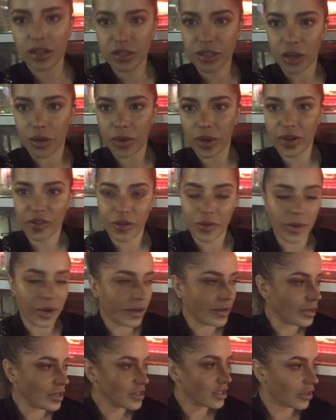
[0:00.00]
So I waited for my
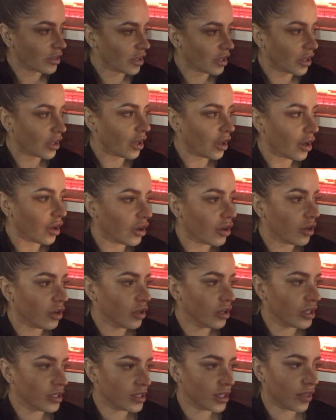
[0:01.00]
Uber so I can go
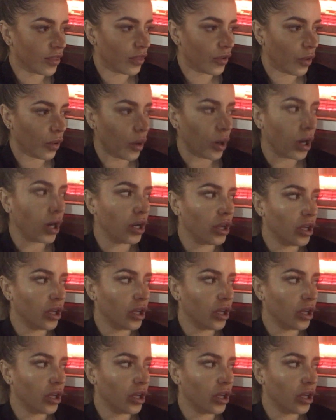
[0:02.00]
see Thor